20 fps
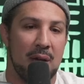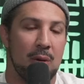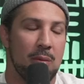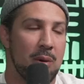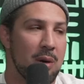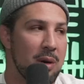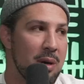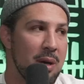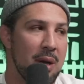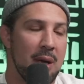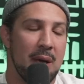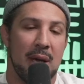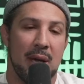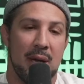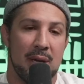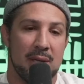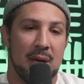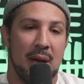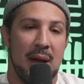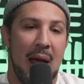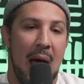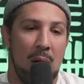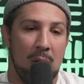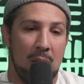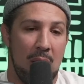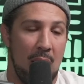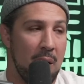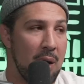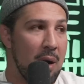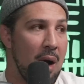Gilbert is an
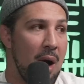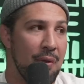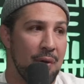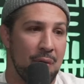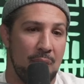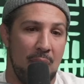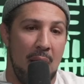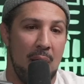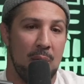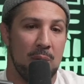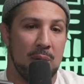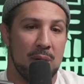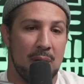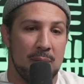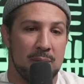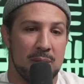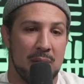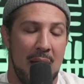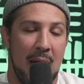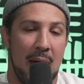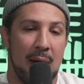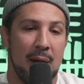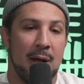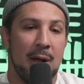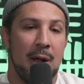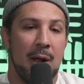outlier on the ground when it comes to that.